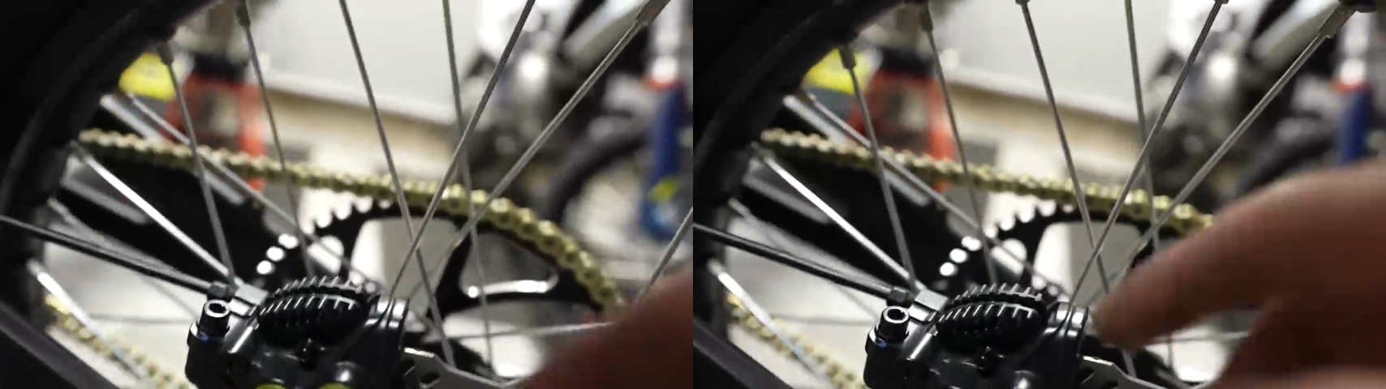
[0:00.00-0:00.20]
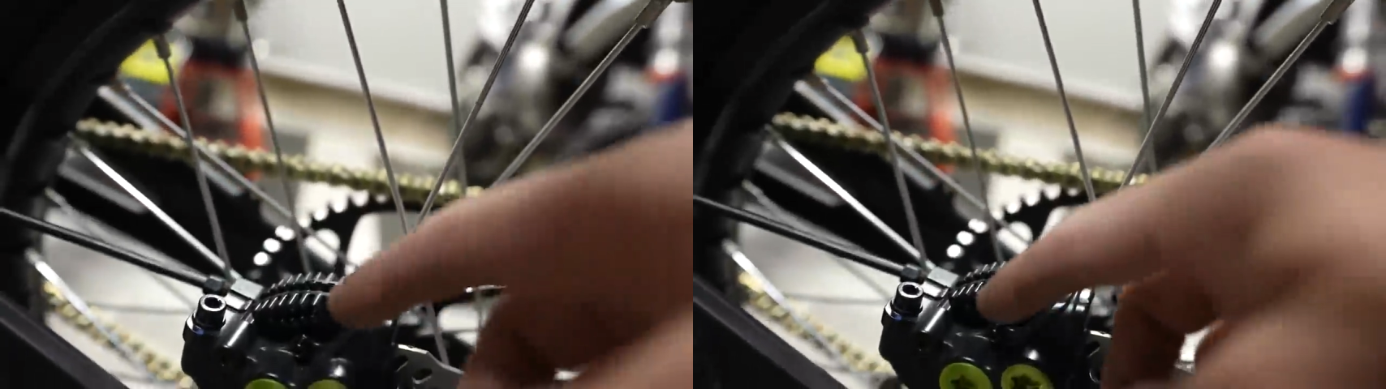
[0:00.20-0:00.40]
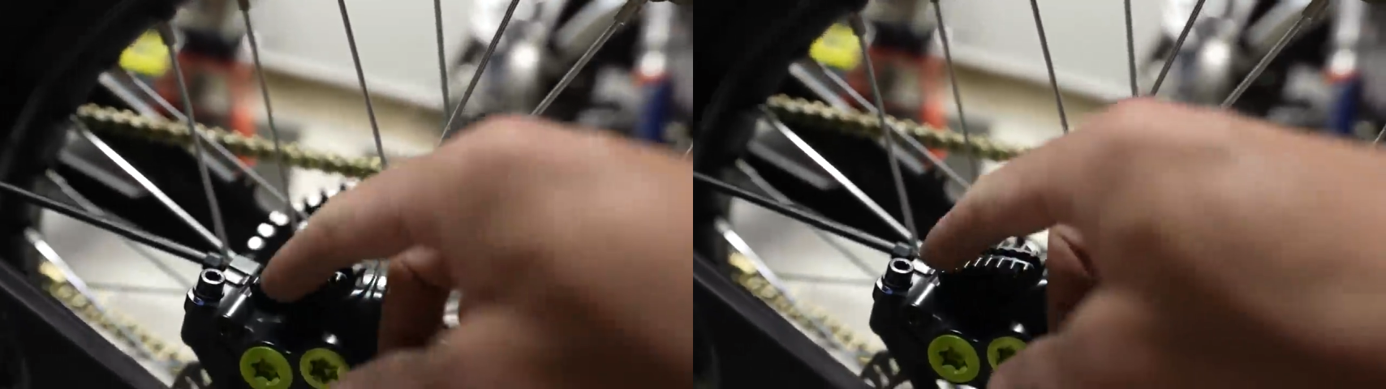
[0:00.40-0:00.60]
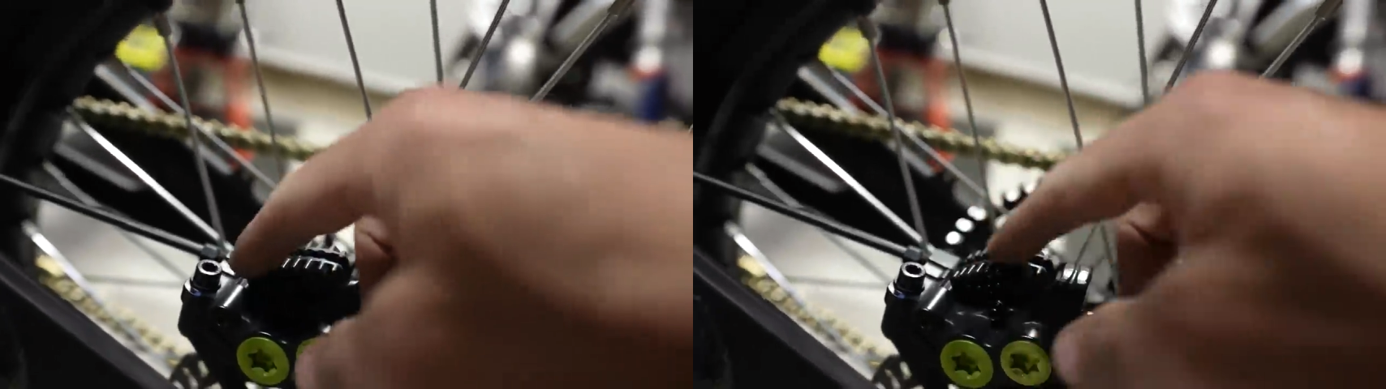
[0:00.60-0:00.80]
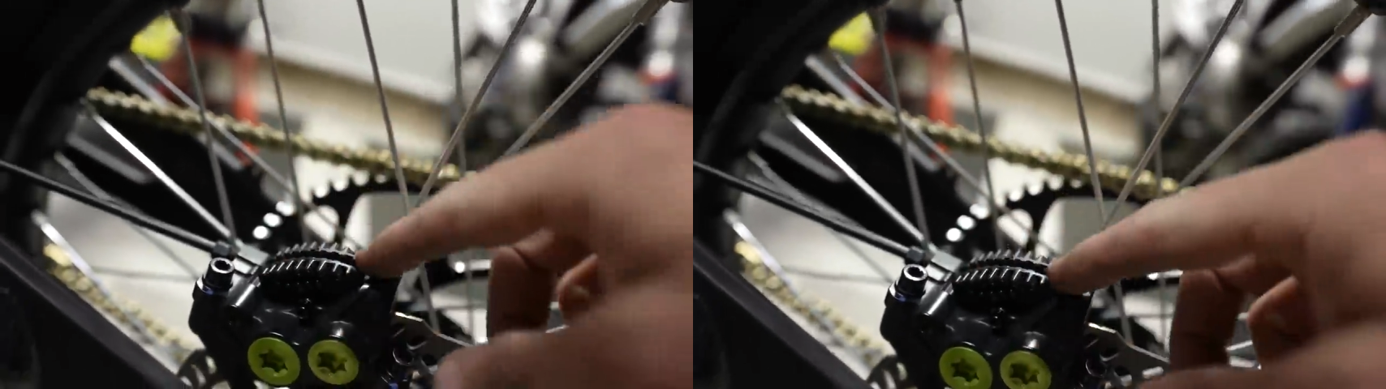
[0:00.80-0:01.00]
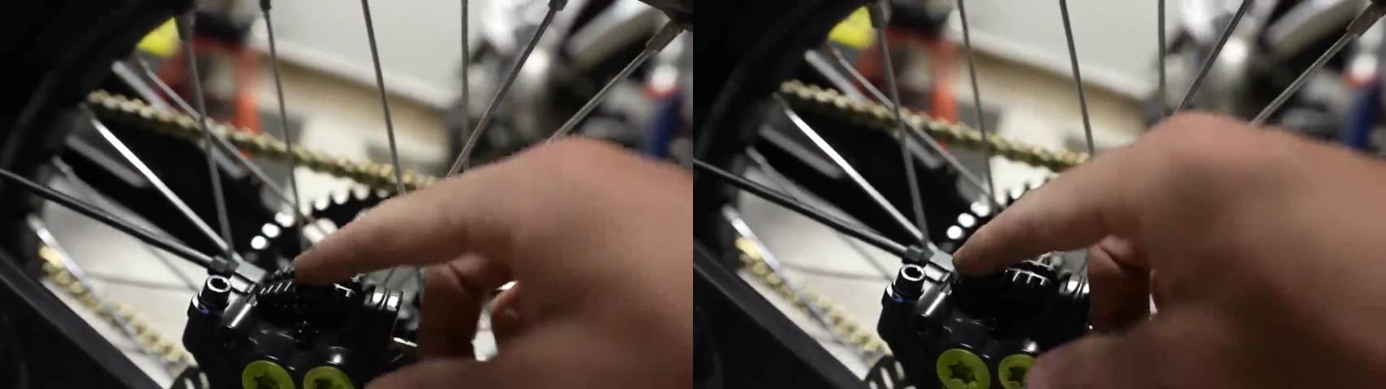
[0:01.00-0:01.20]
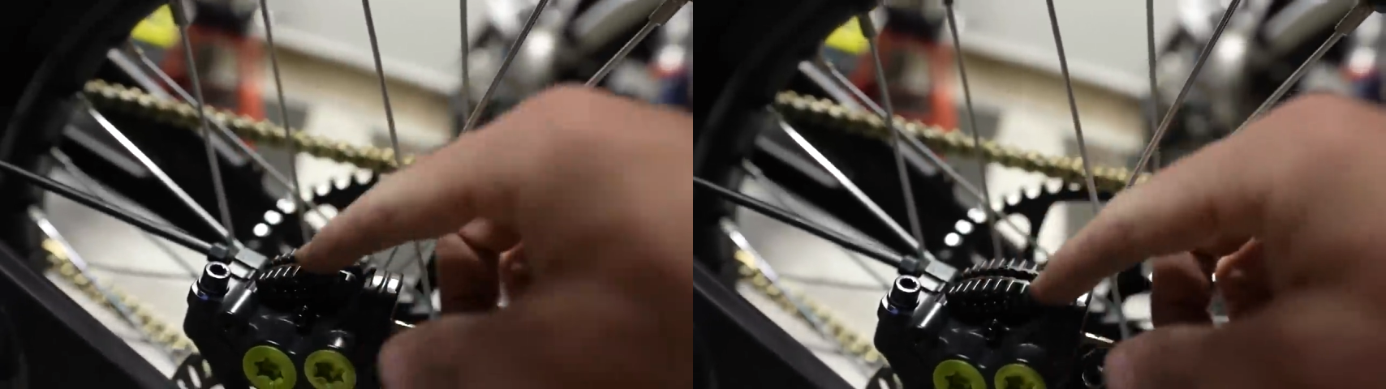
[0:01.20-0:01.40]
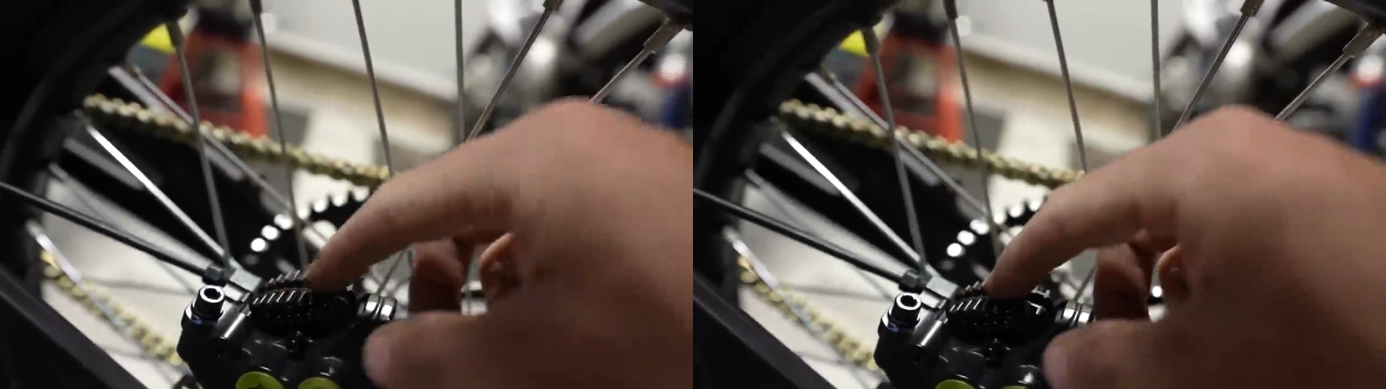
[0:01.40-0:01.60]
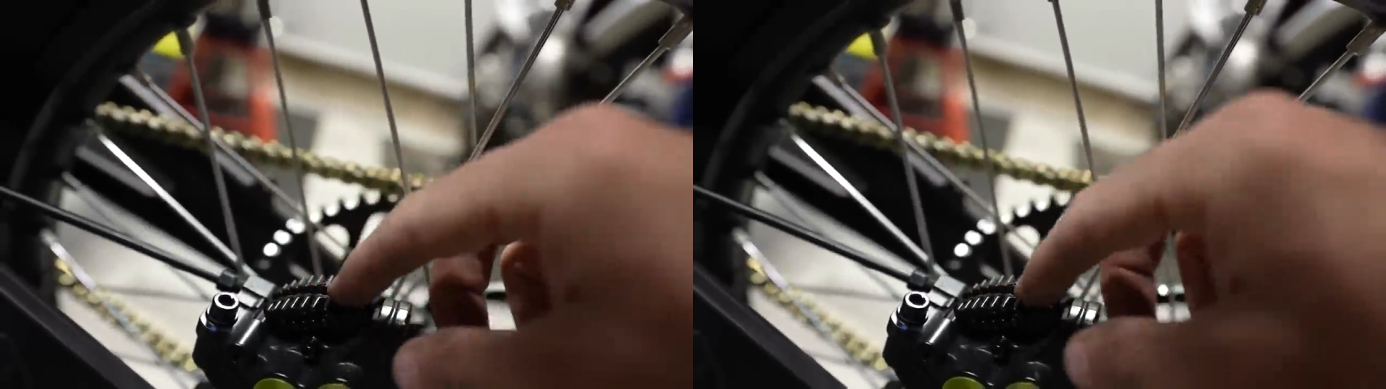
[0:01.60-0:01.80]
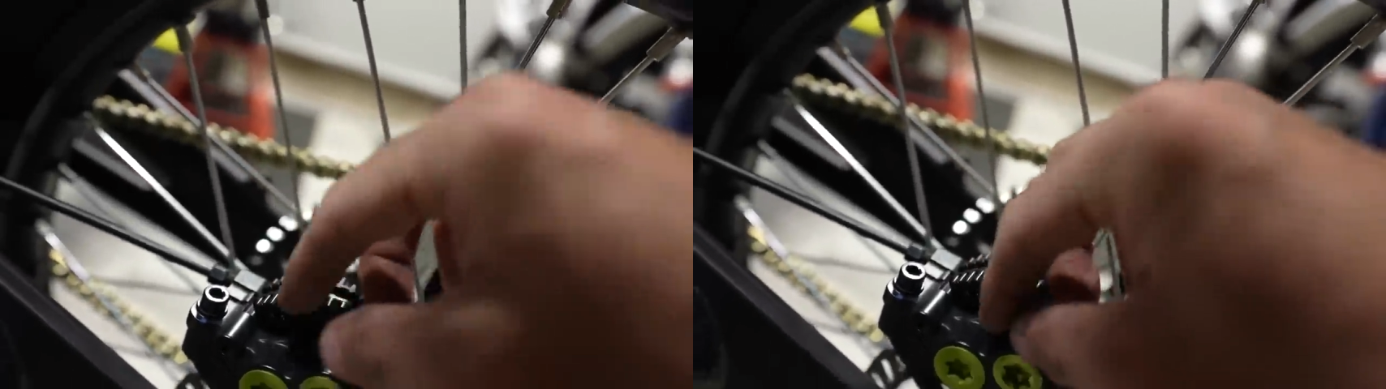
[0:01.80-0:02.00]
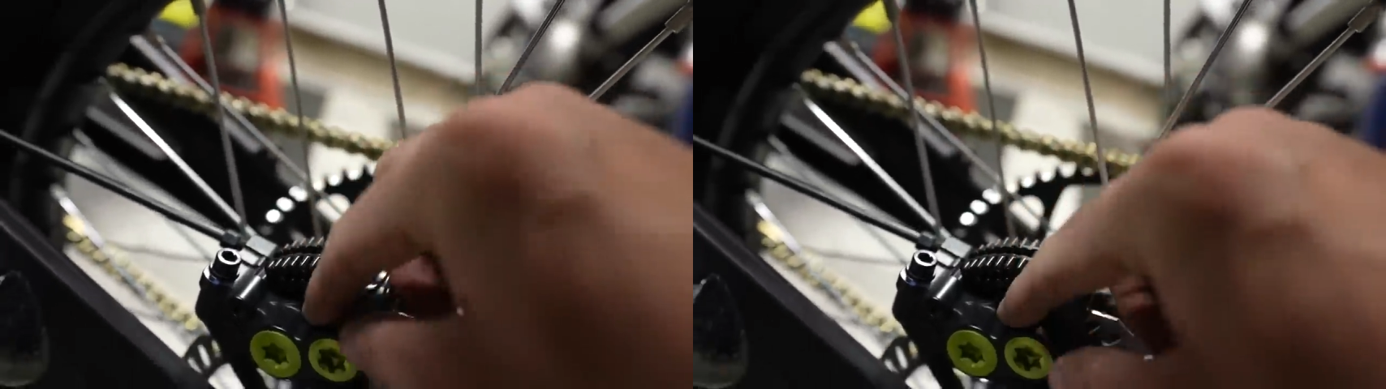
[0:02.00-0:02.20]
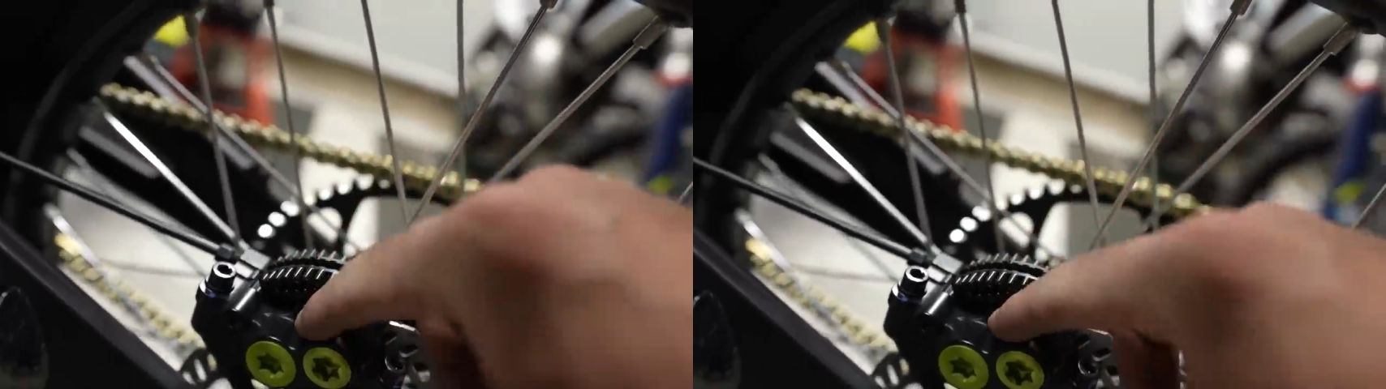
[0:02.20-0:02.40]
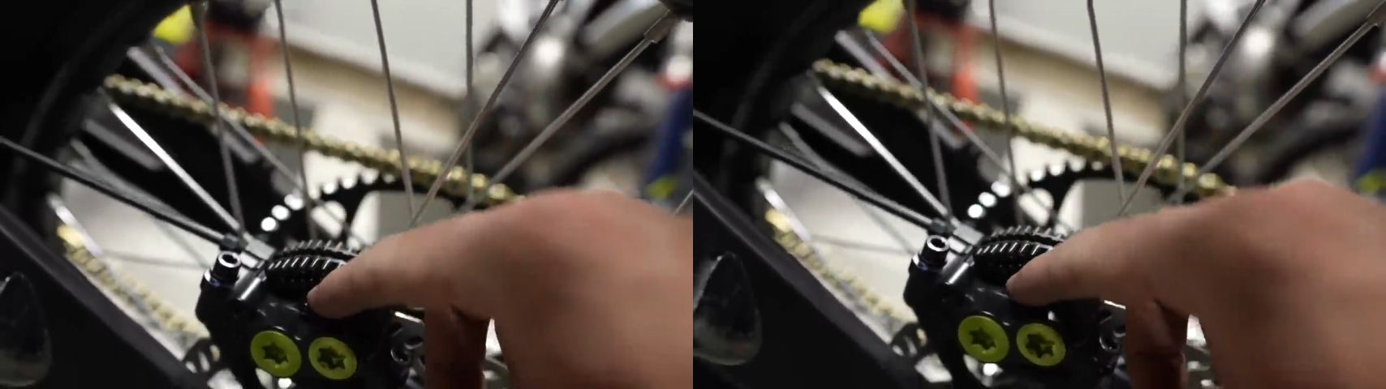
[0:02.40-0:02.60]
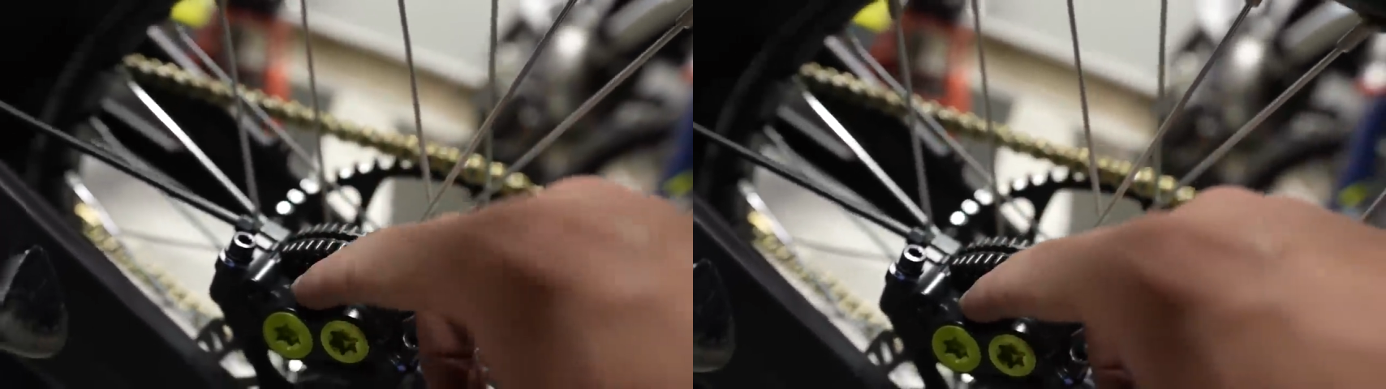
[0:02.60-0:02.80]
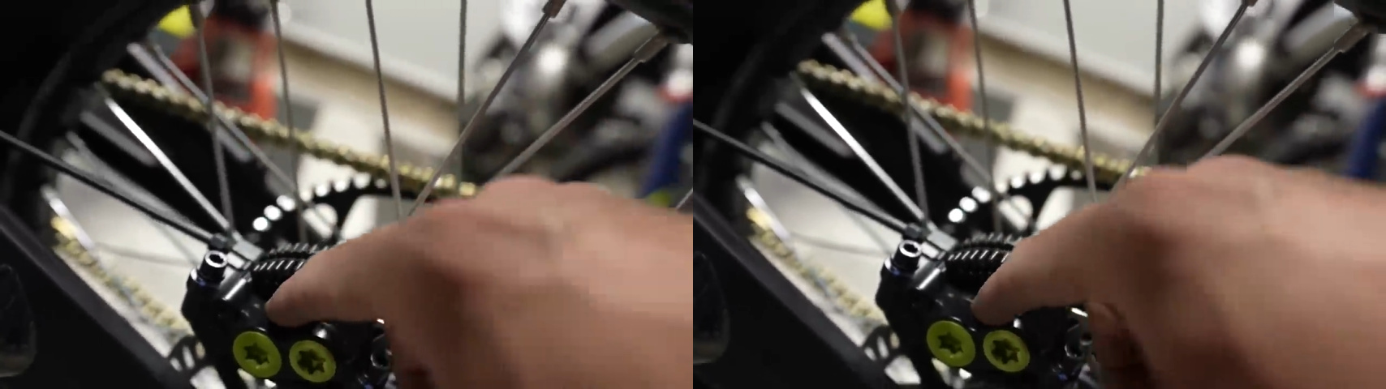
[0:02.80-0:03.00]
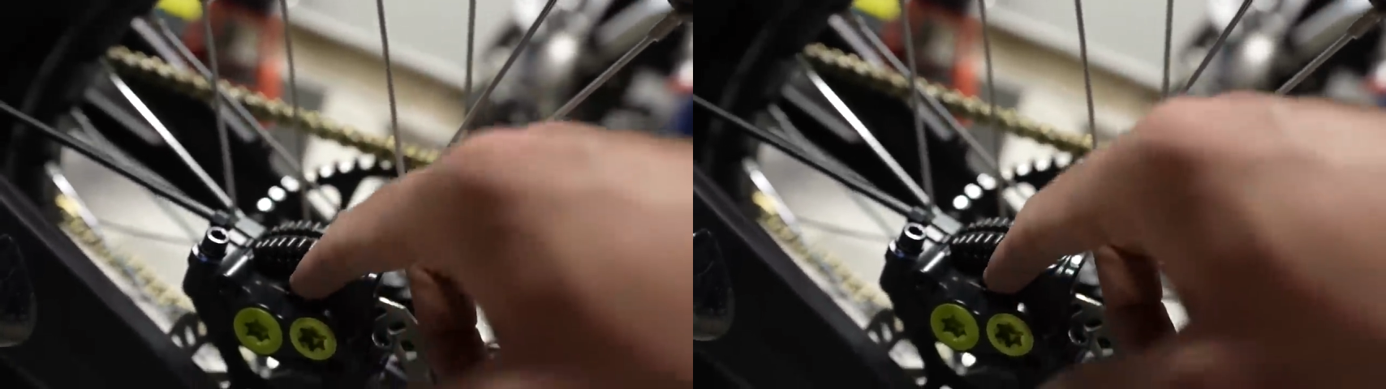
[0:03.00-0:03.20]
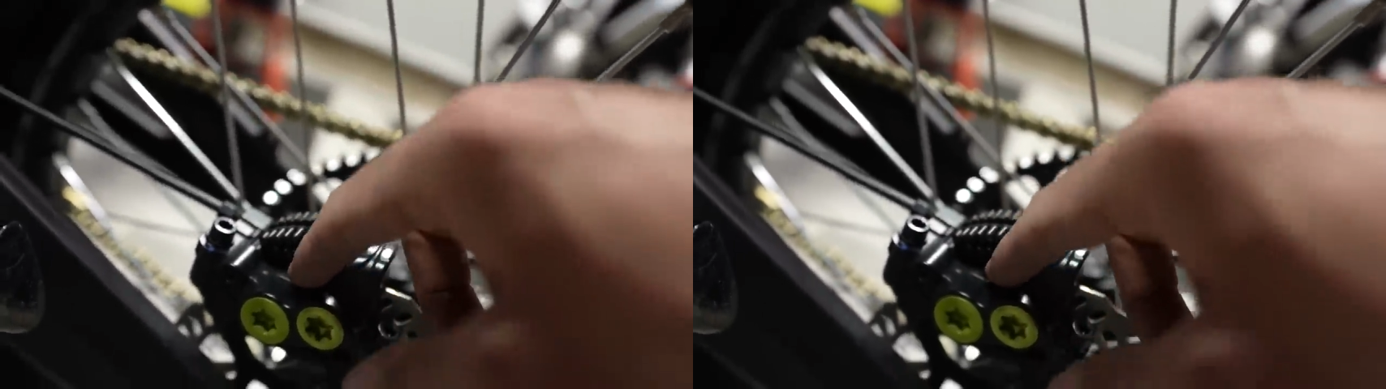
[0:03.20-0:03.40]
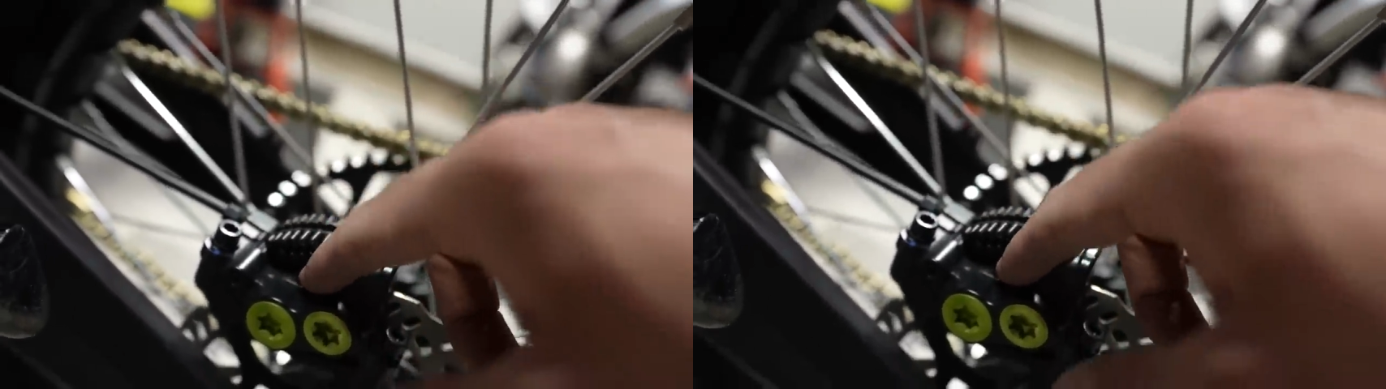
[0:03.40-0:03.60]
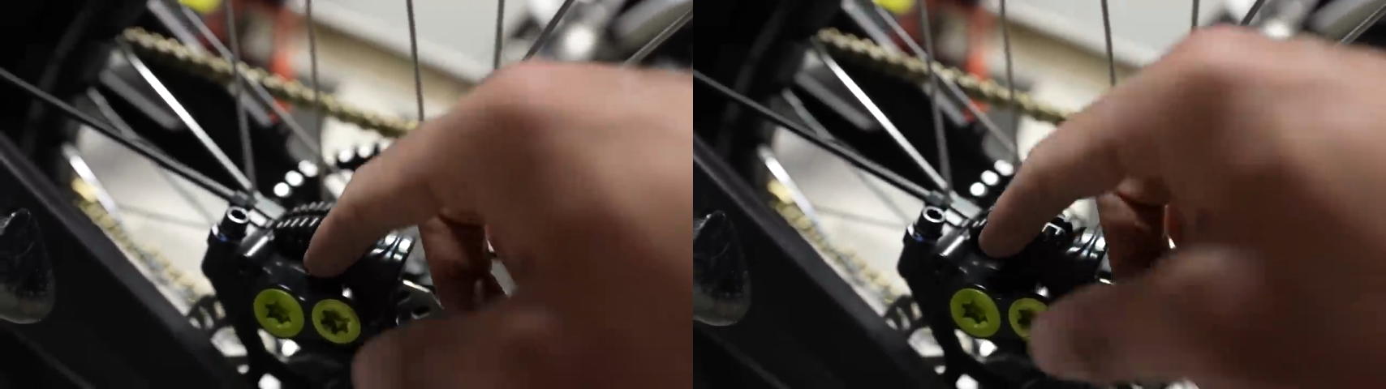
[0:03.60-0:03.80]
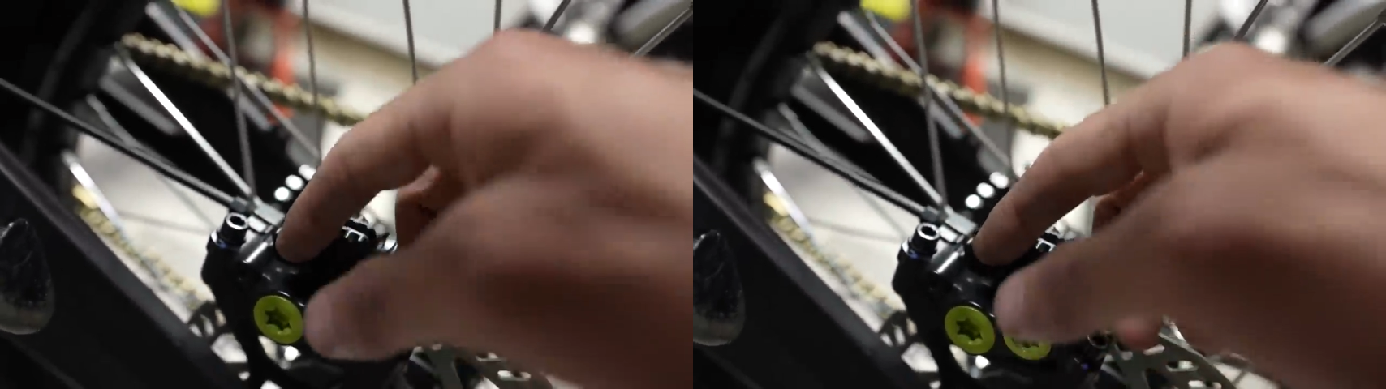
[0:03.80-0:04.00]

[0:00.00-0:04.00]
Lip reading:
Nobody's mouth can be seen.